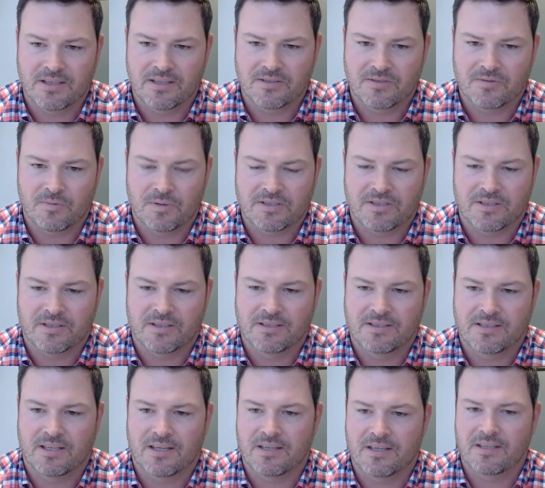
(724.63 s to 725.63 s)
against Western
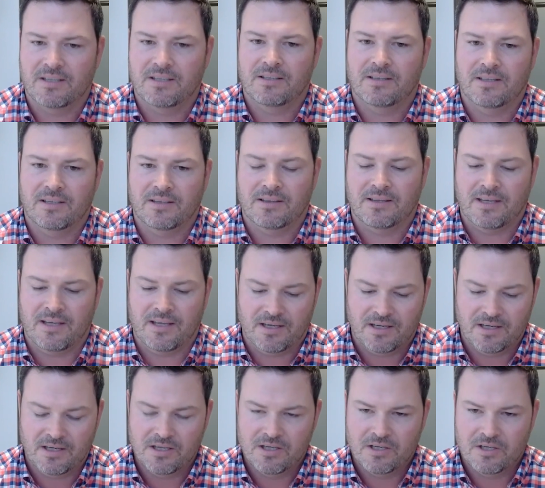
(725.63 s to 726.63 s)
Kentucky that
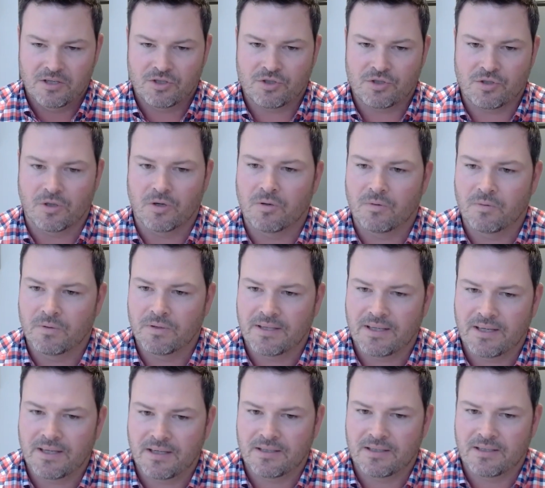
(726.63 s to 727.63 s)
they struggle with
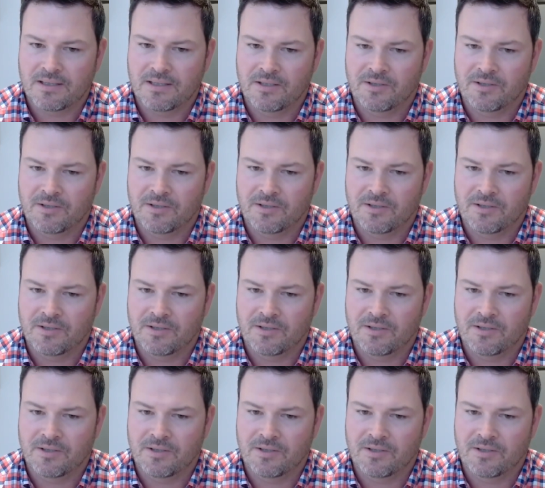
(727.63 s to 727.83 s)
that,